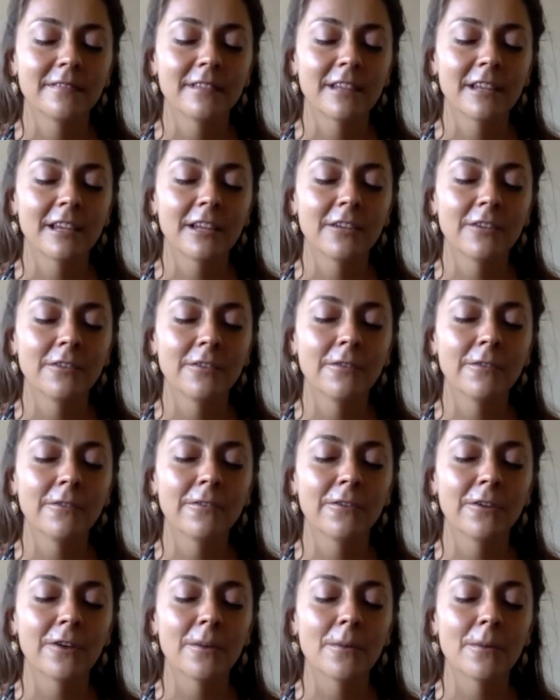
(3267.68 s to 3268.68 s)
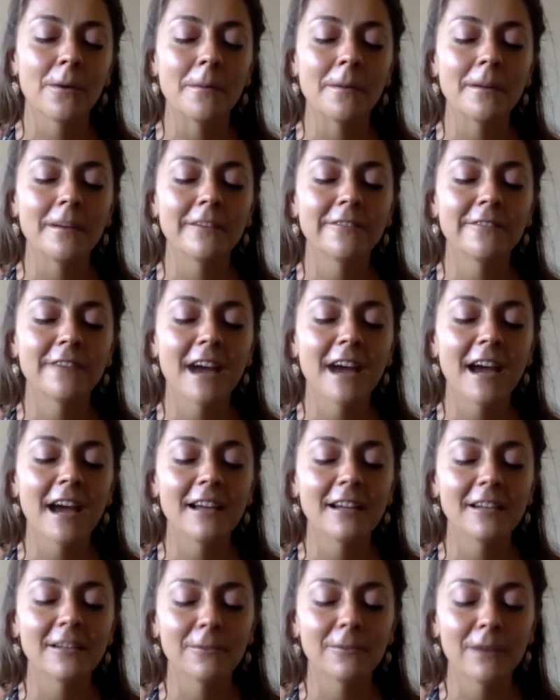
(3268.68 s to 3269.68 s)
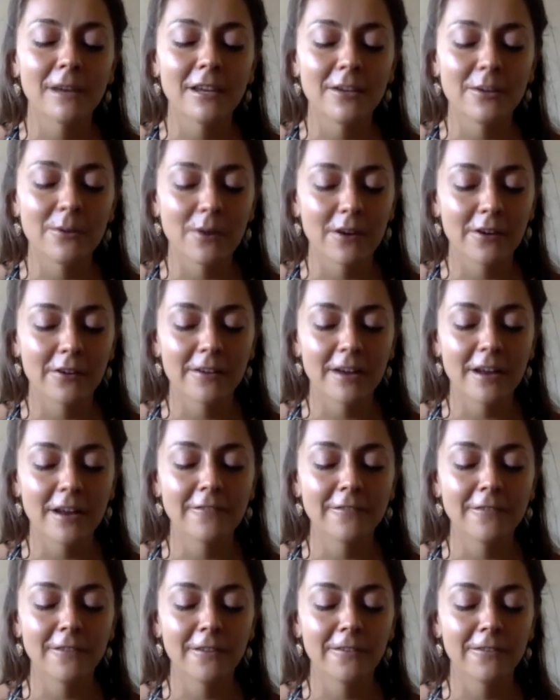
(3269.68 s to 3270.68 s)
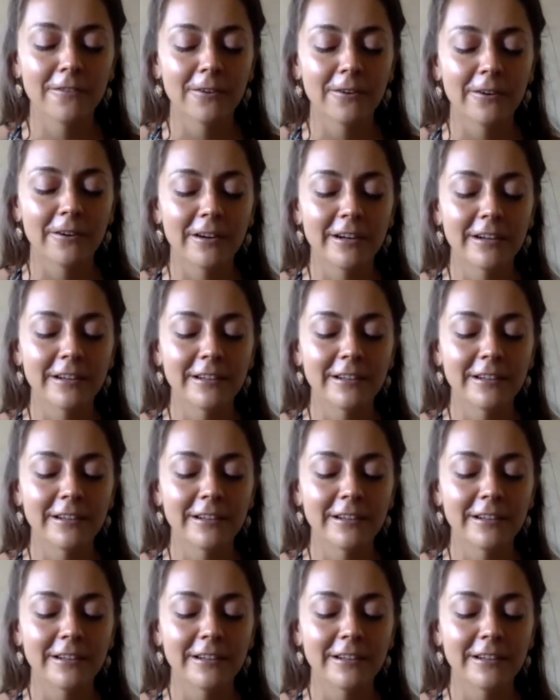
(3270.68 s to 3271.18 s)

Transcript: Can you for a moment find what you are grateful for,